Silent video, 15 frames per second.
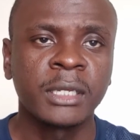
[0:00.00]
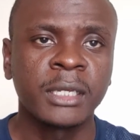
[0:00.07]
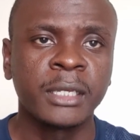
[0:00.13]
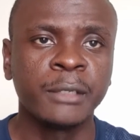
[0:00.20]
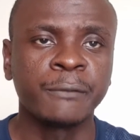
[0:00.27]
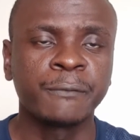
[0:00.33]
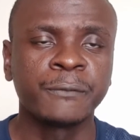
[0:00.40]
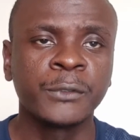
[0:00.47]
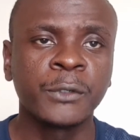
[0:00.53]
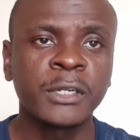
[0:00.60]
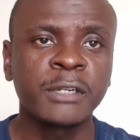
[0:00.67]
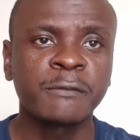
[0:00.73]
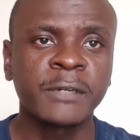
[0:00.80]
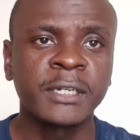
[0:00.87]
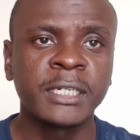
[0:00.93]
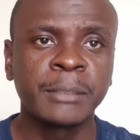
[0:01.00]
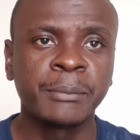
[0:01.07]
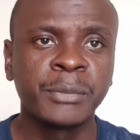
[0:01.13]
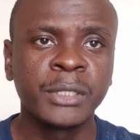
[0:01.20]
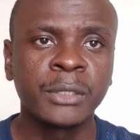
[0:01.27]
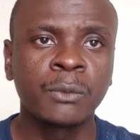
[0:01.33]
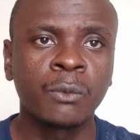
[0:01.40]
if Donny van de
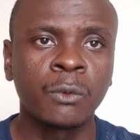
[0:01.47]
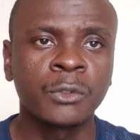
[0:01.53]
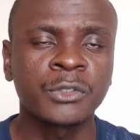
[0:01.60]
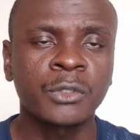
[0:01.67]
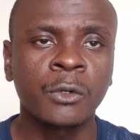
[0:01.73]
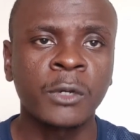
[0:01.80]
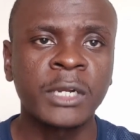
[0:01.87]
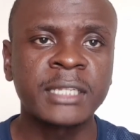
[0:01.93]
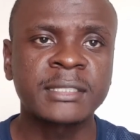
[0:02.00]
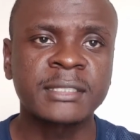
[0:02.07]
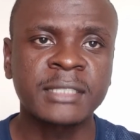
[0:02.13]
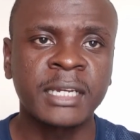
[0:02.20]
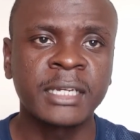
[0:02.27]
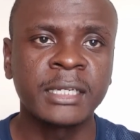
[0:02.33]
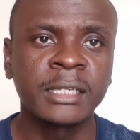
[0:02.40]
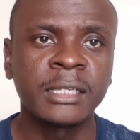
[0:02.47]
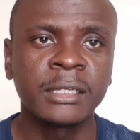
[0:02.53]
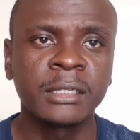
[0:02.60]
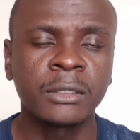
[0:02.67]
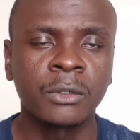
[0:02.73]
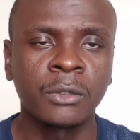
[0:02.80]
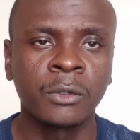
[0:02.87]
Beek was Ole
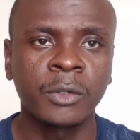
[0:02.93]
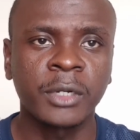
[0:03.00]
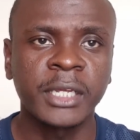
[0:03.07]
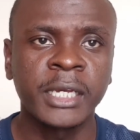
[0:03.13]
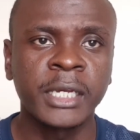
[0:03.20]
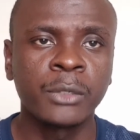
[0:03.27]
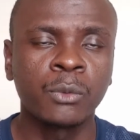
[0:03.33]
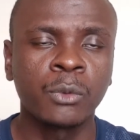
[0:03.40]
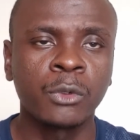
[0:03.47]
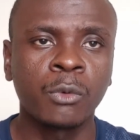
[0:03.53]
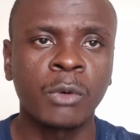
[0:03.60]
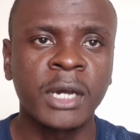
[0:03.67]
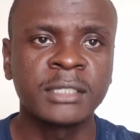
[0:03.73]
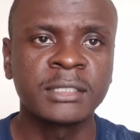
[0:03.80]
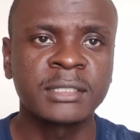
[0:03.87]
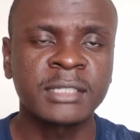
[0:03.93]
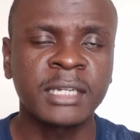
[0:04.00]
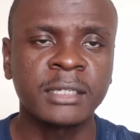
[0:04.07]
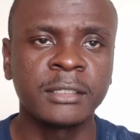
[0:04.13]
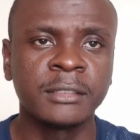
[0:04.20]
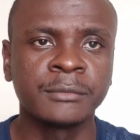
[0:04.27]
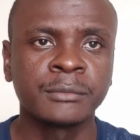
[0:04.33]
signing or Ed Woodward
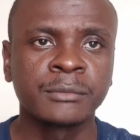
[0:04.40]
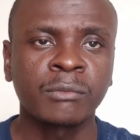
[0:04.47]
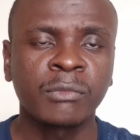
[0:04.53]
signing.